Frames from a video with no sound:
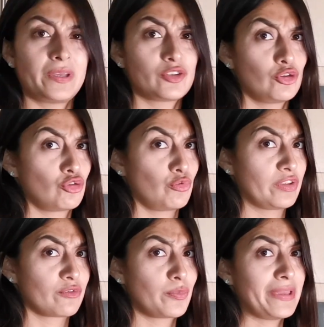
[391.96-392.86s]
Bit too sweet
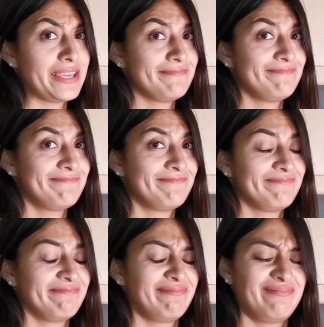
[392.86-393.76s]
for me.
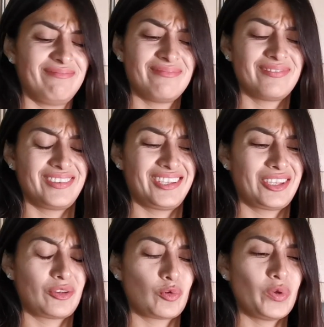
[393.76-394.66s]

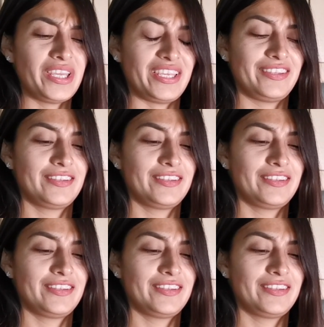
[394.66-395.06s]
Sweet.